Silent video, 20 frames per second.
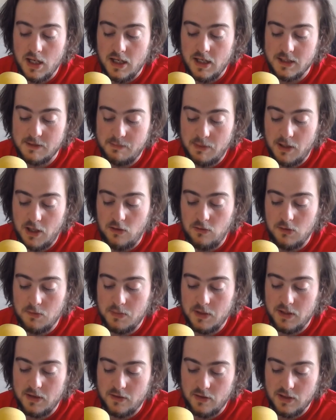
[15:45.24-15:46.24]
his power would
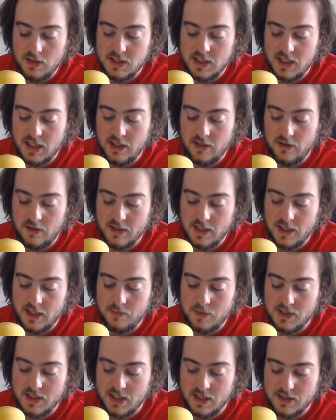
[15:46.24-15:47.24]
be 13 on that
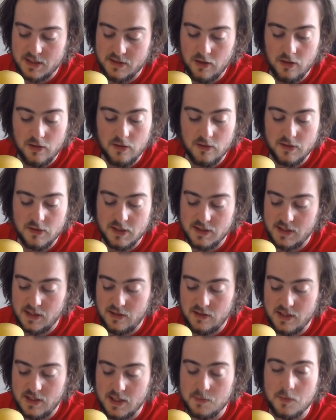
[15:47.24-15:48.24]
Protect Circle, and his
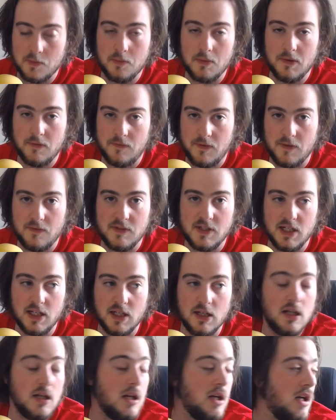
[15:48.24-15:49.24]
intercept would be 15.